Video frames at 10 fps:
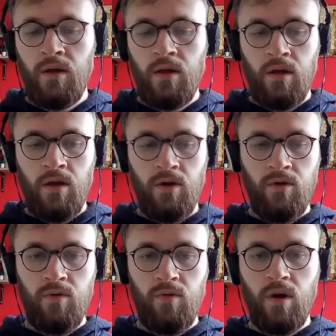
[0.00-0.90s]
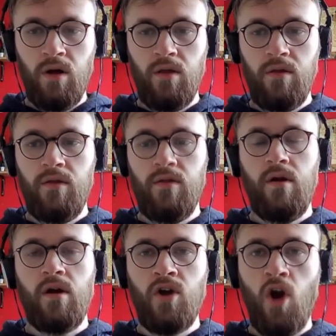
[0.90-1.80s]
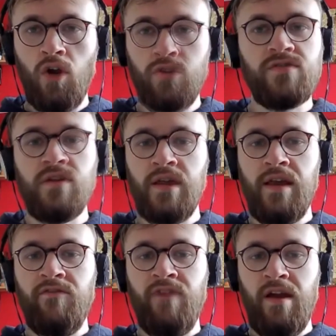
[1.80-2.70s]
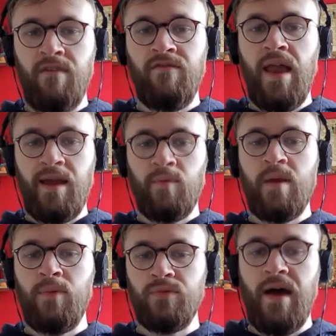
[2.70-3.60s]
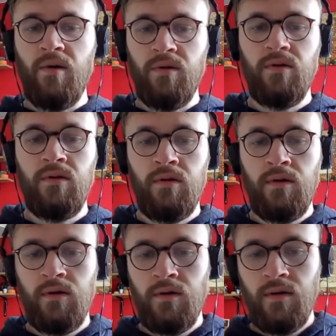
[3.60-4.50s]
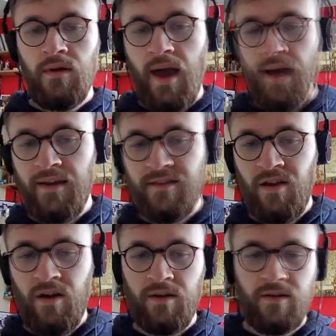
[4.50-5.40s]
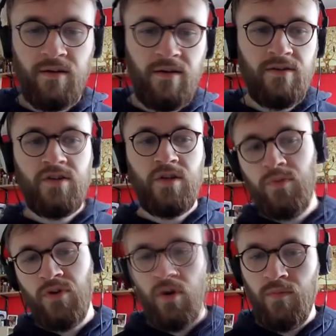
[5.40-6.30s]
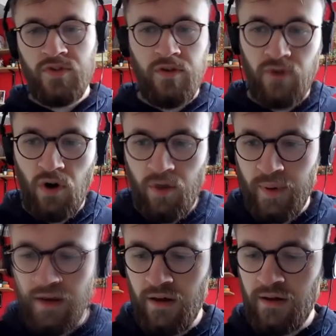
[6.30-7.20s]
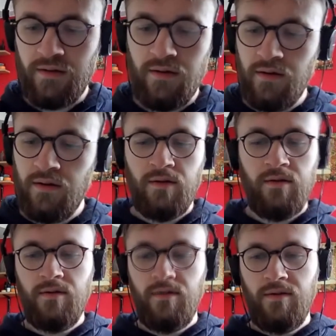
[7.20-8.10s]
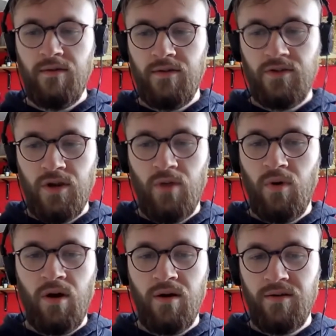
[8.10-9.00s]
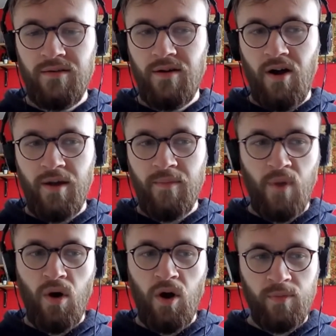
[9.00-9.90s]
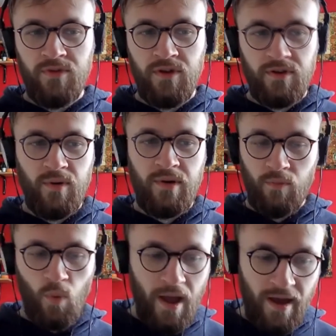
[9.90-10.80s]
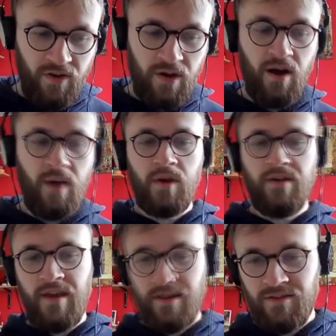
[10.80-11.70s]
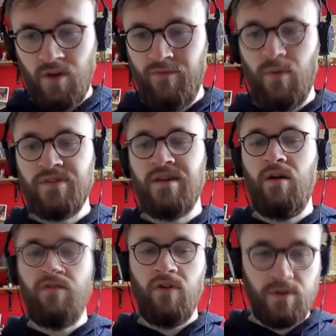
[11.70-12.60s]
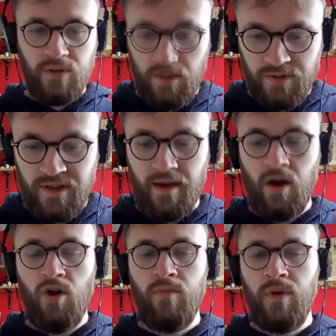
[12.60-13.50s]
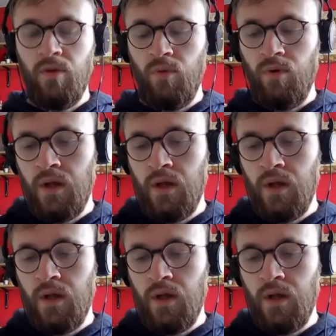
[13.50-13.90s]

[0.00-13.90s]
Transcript: who are constantly in fear of letting people down. And it's like, sometimes you've got to be like, do you know what? I'm not up to doing whatever. I'm going to take this time for myself. I'll stay at home, and I will,